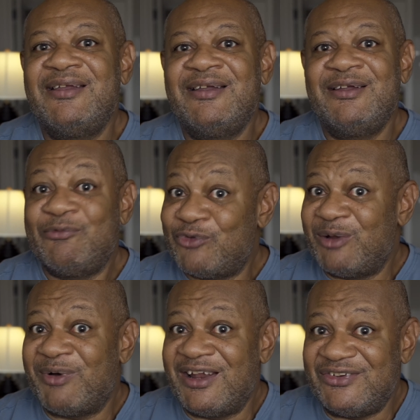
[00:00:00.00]
I want to
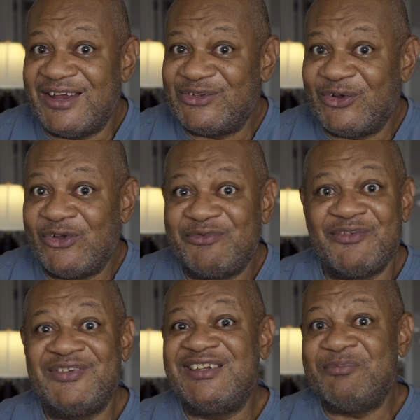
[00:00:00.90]
apologize to her if she
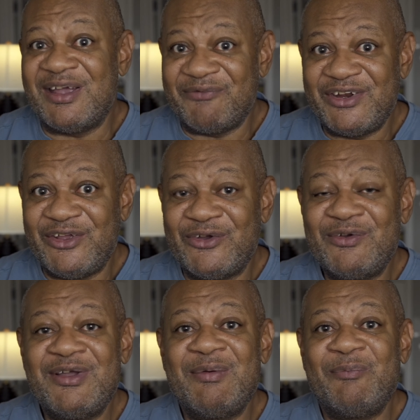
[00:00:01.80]
ever seen my video,
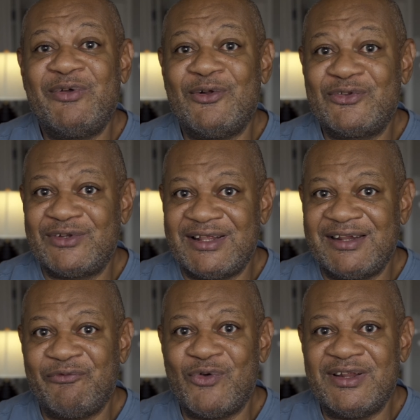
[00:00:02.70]
but also let
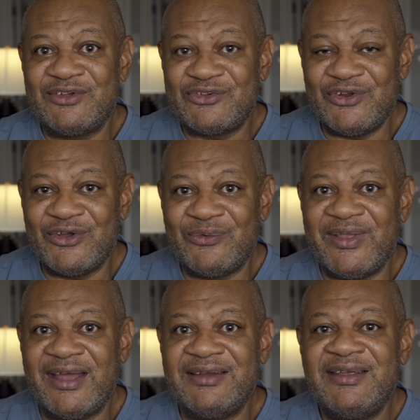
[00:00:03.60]
everyone else know
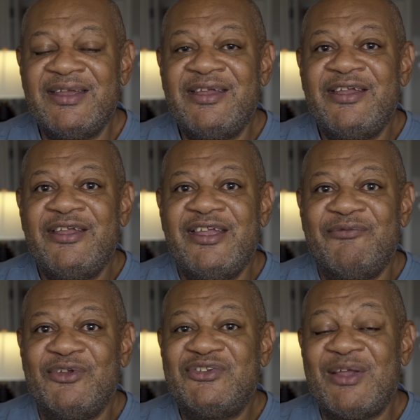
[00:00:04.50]
that if
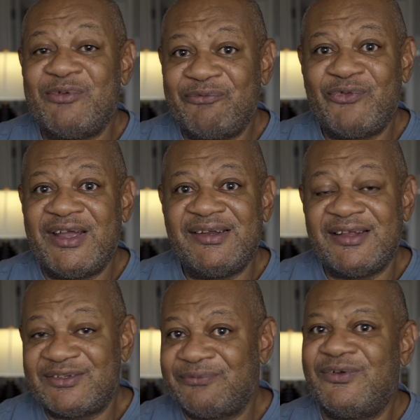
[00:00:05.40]
you're staying with a friend
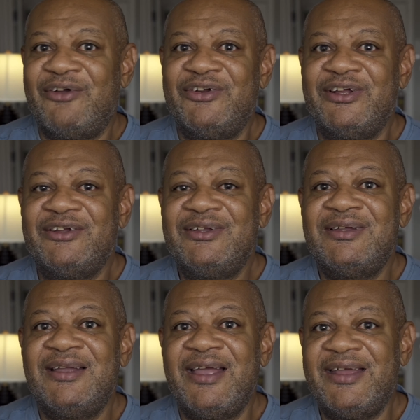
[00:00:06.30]
that's a foreigner
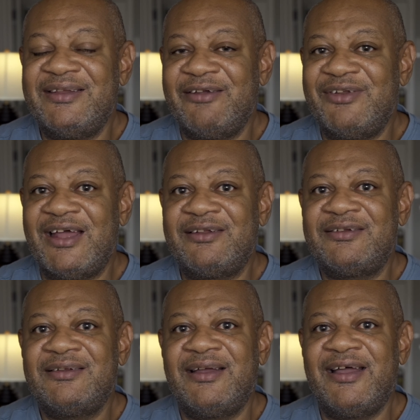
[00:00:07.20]
and they're not
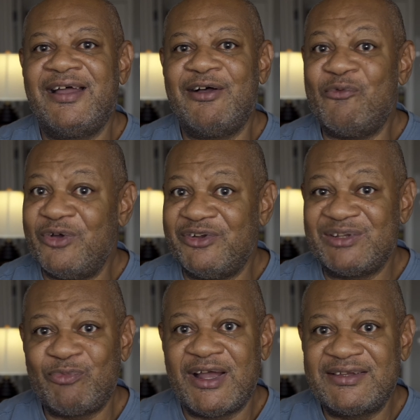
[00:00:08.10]
aware of this
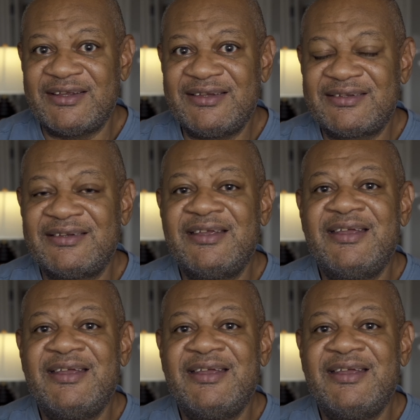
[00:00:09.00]
process,